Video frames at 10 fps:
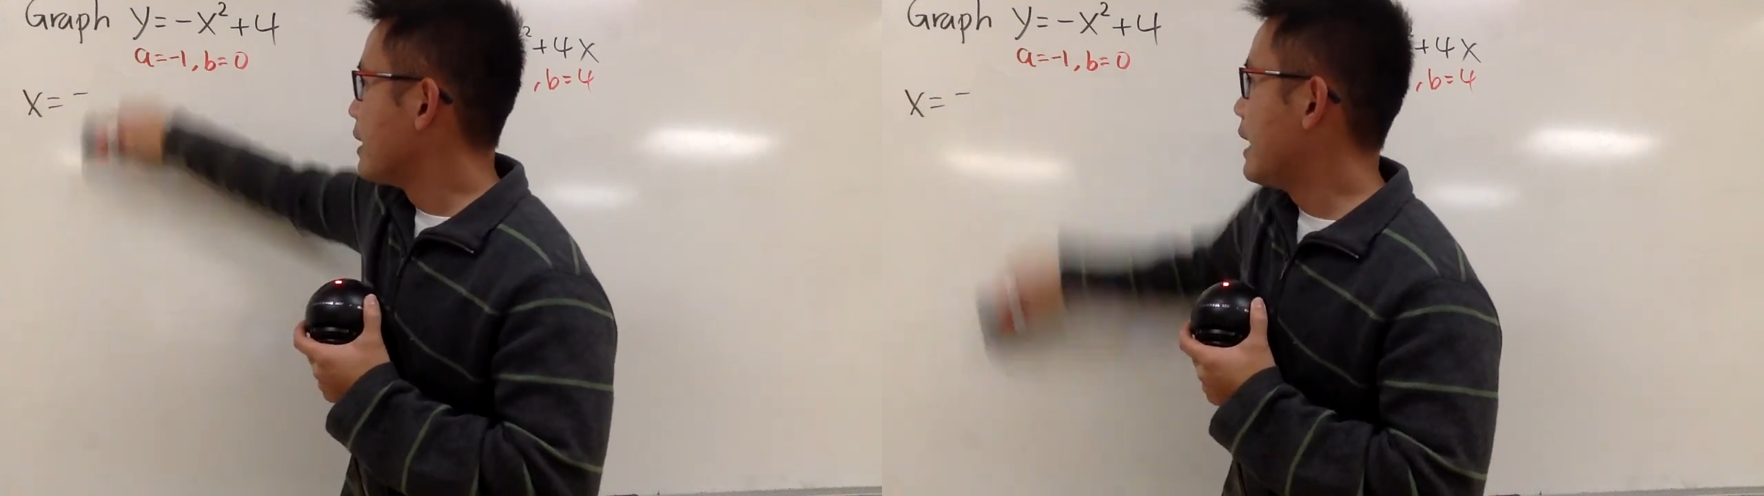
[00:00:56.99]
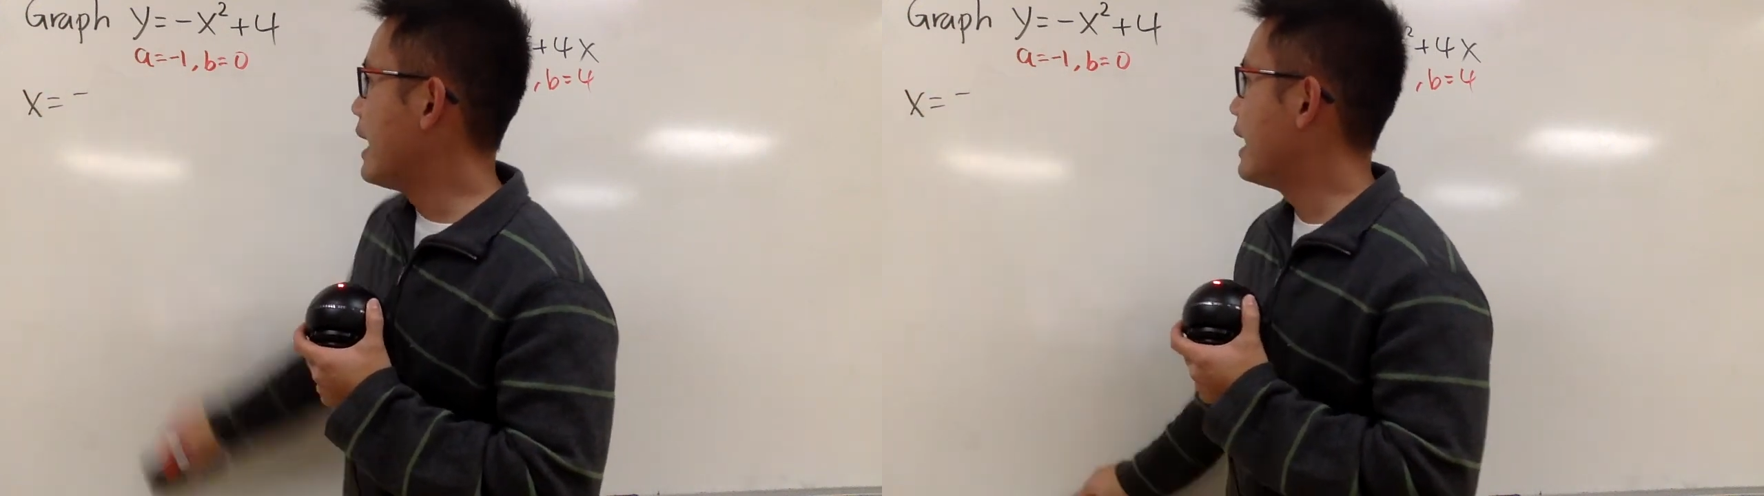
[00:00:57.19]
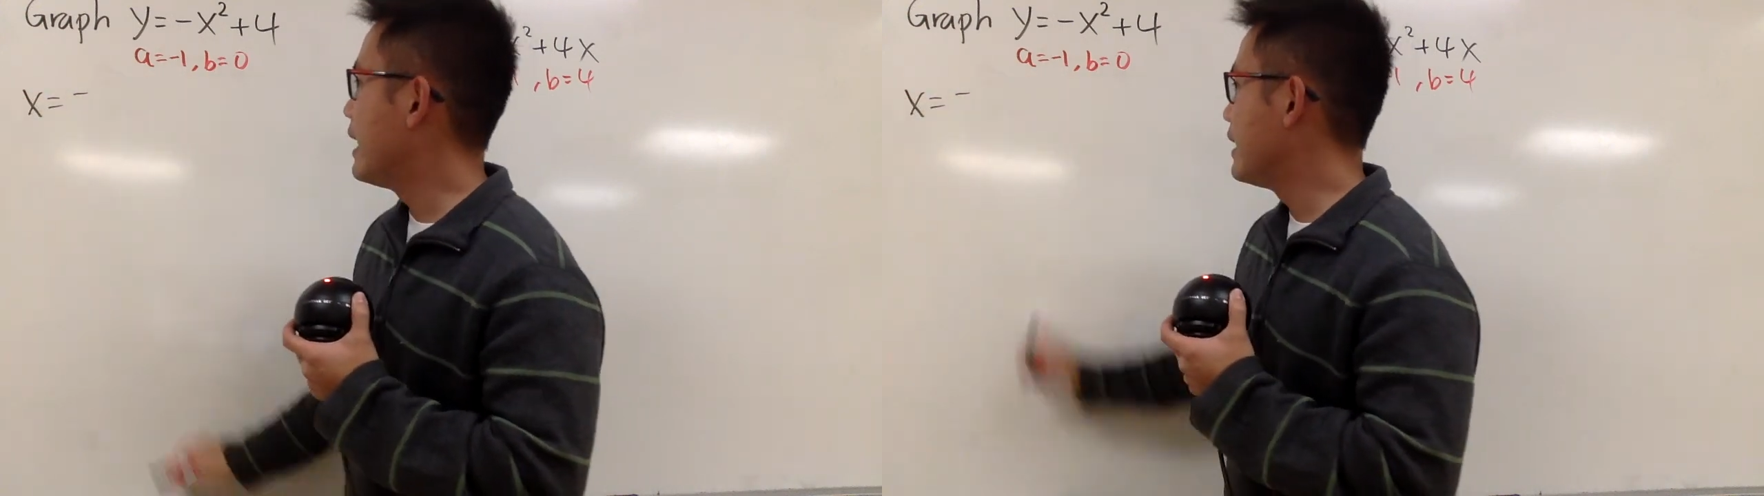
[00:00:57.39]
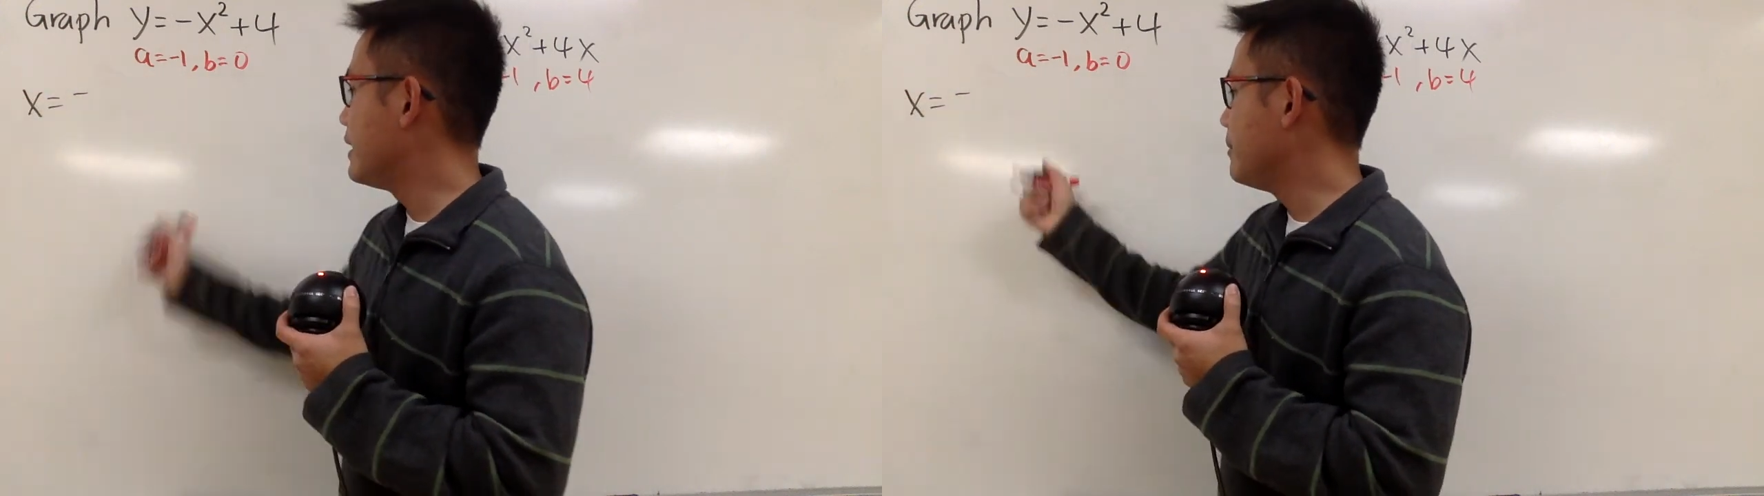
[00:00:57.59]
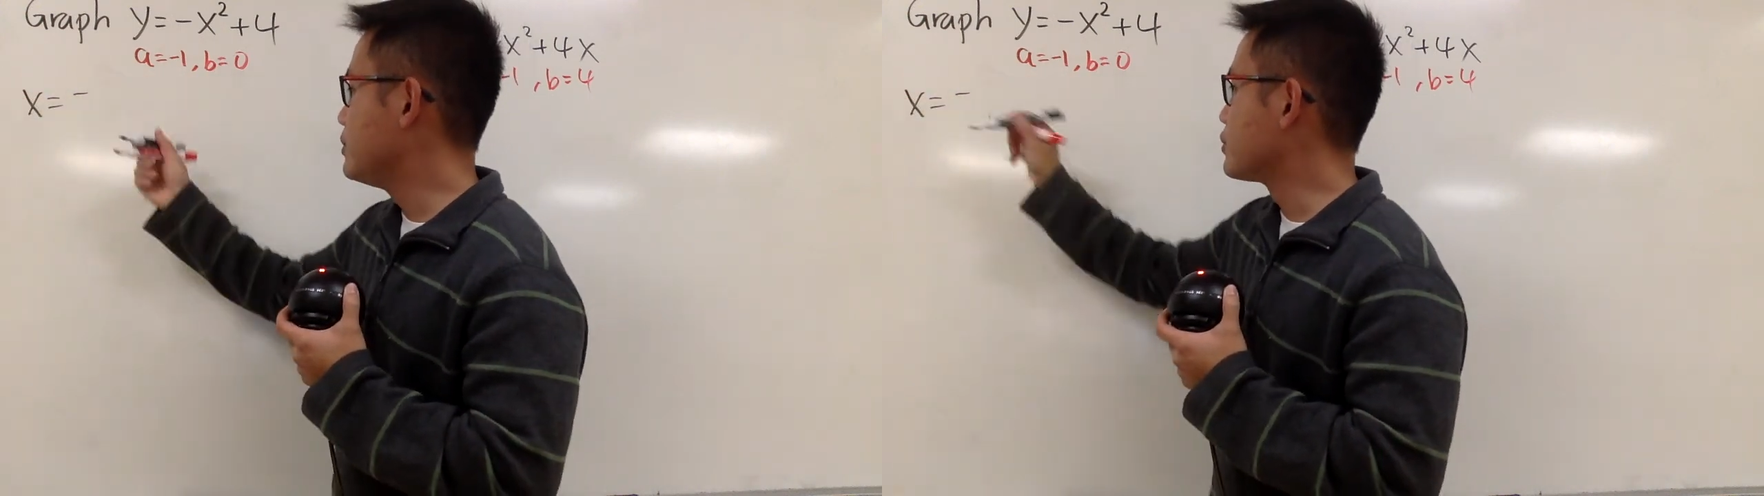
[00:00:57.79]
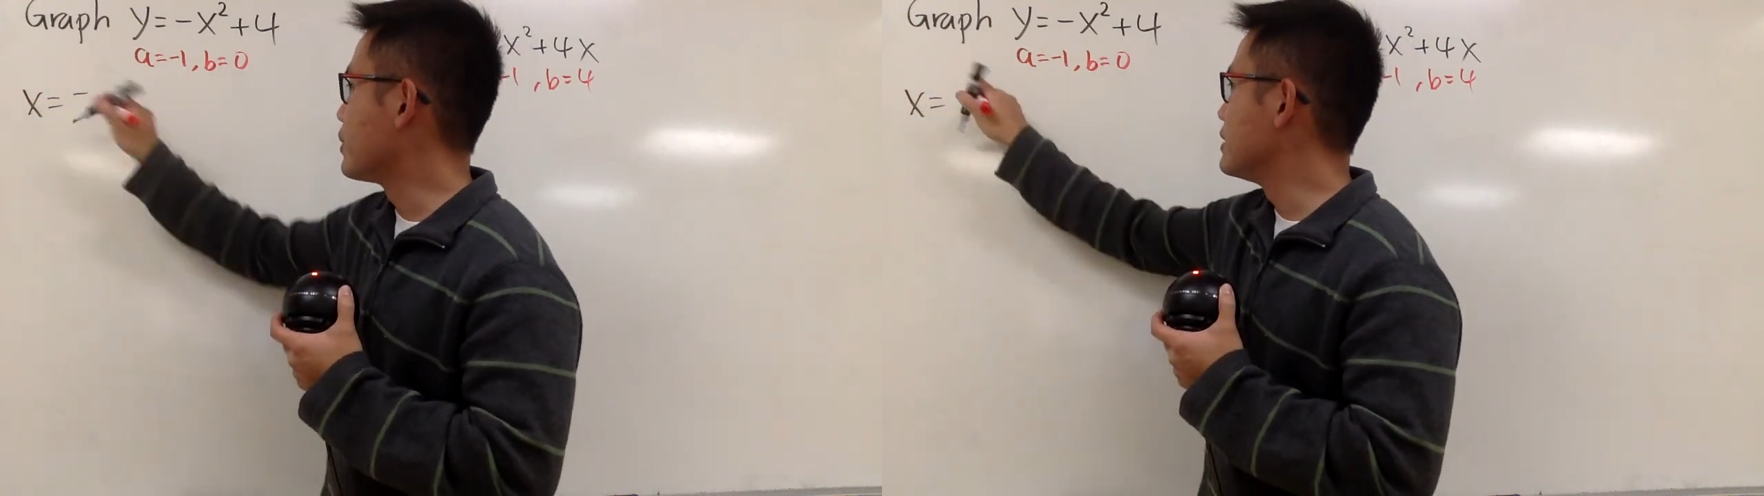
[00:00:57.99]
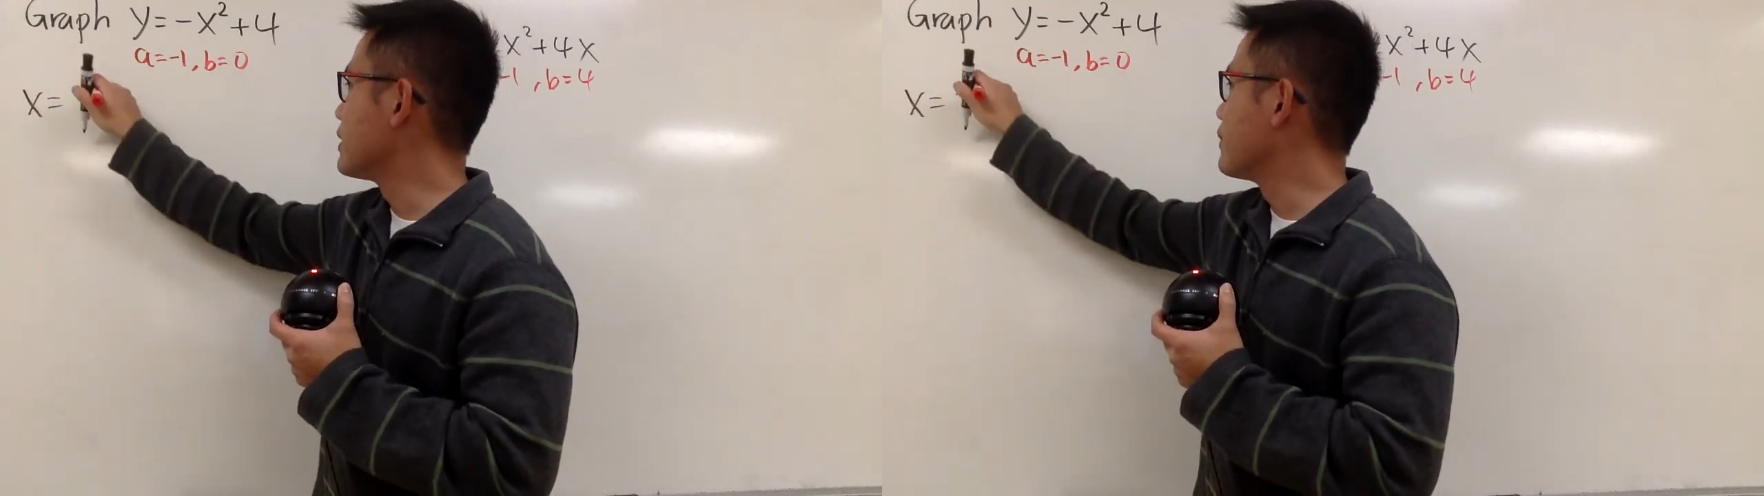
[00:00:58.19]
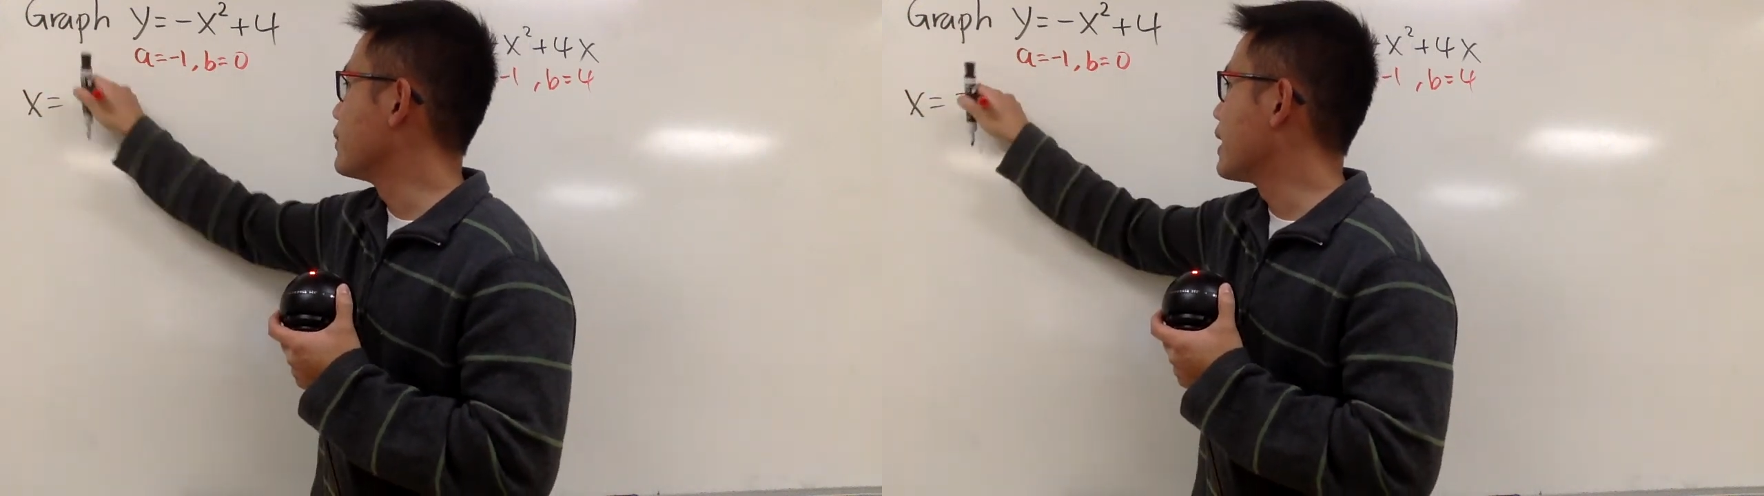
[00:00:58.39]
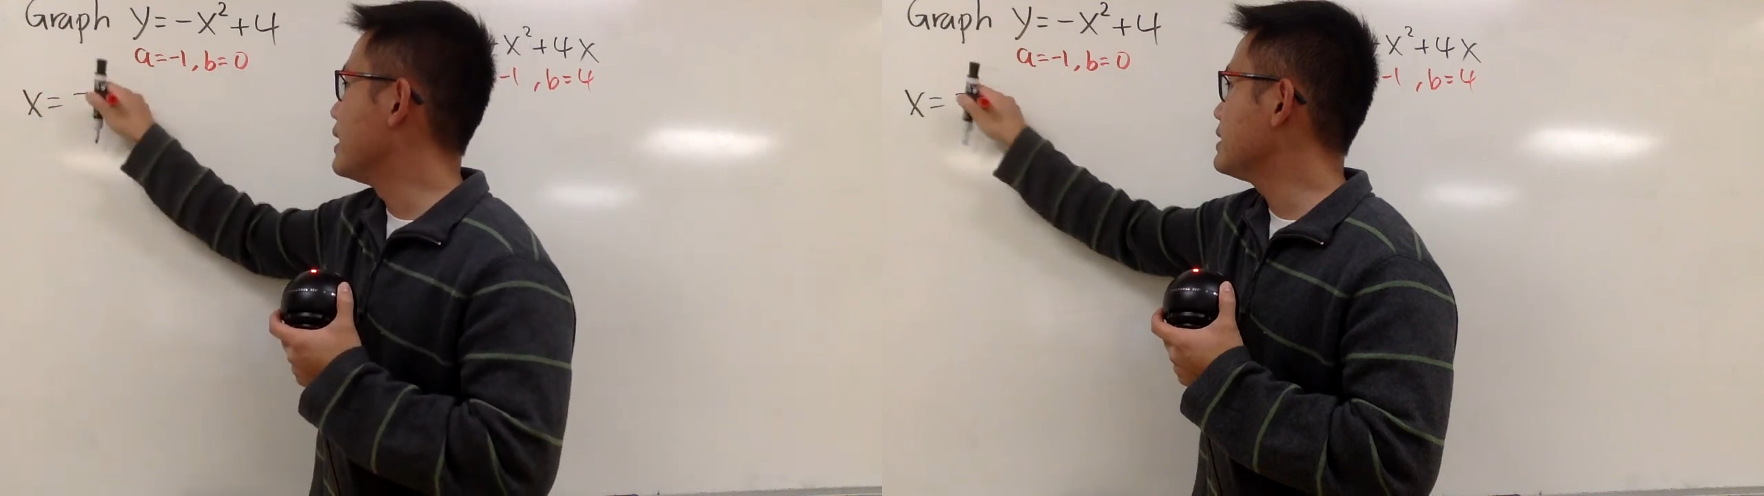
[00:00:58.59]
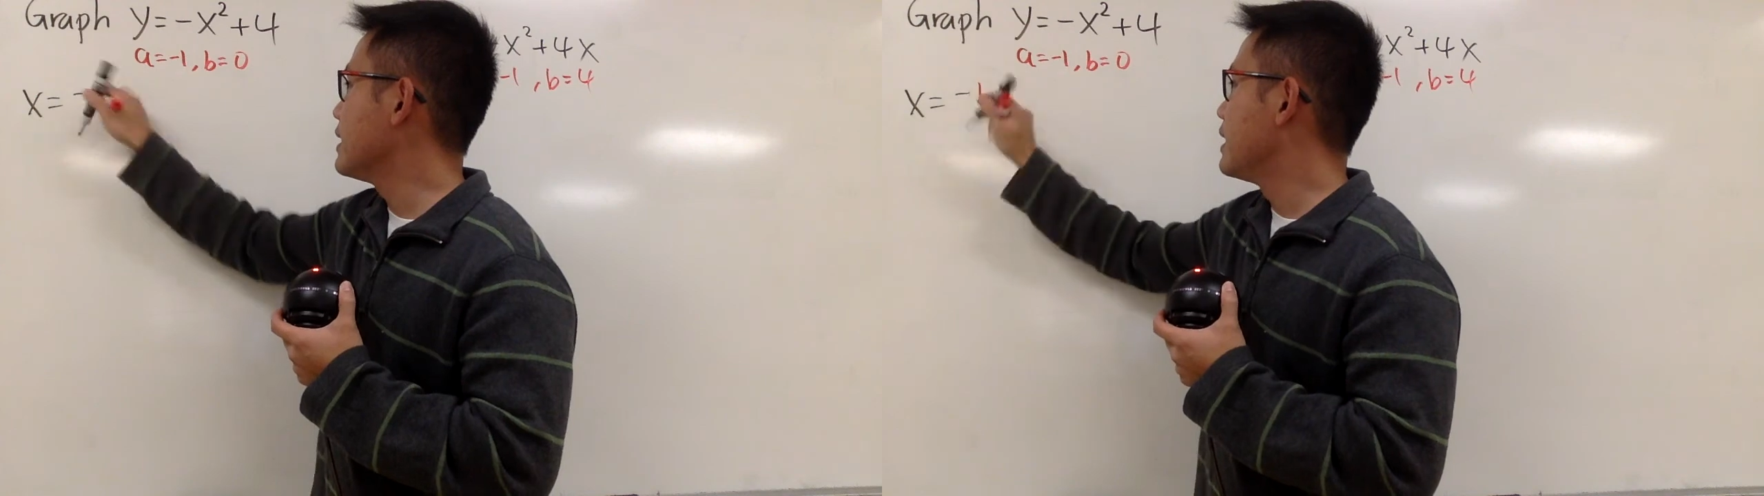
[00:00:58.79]
And let me just write this down for you
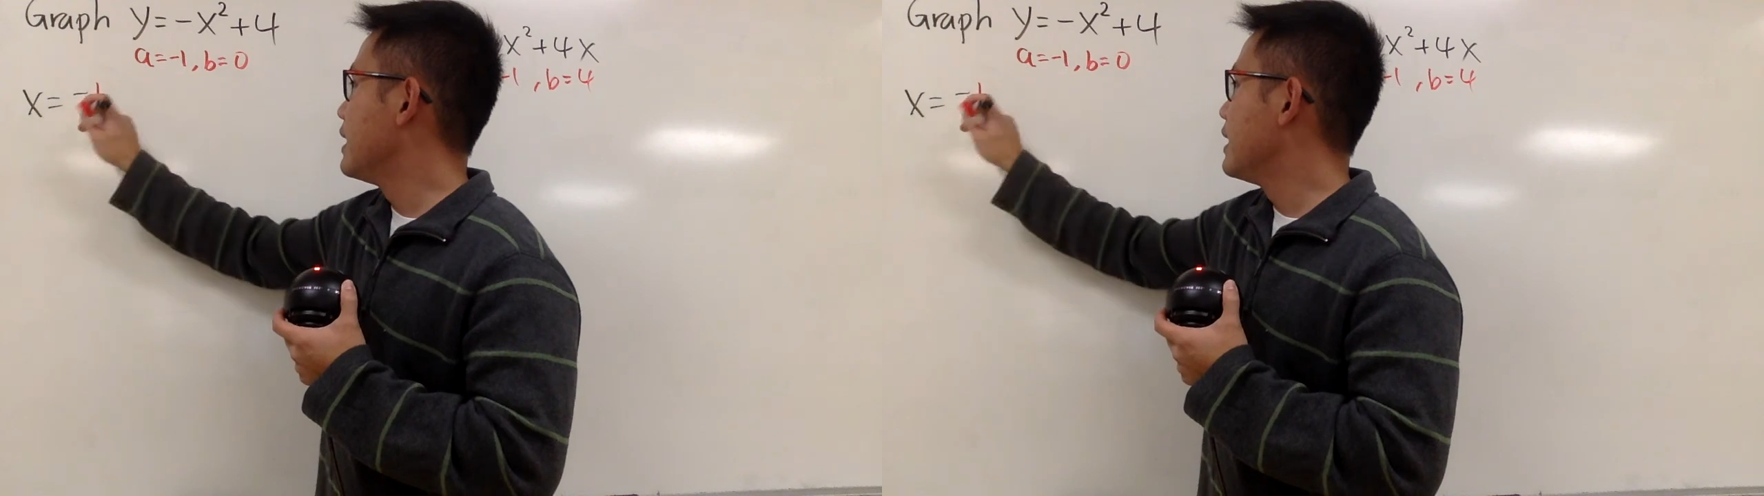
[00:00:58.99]
guys.